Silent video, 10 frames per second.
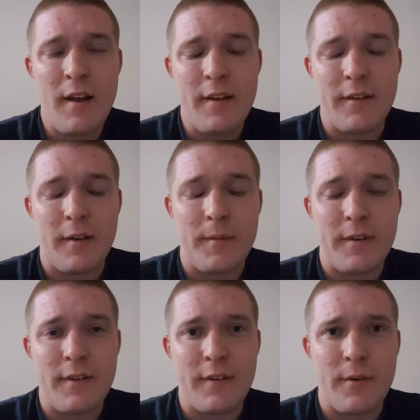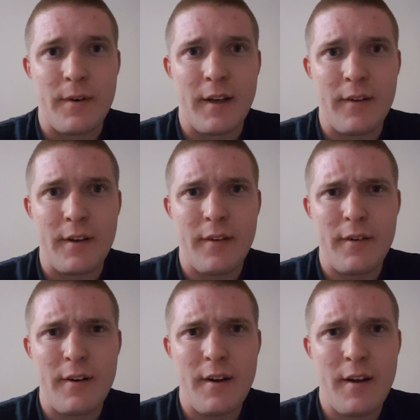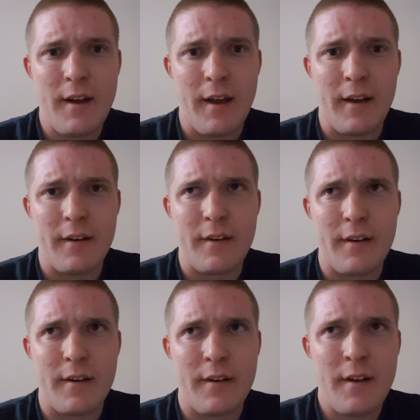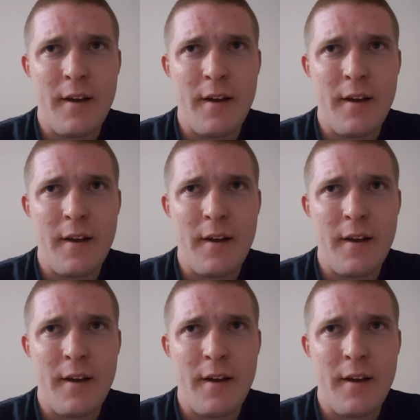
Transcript: same distance going down the other. And, a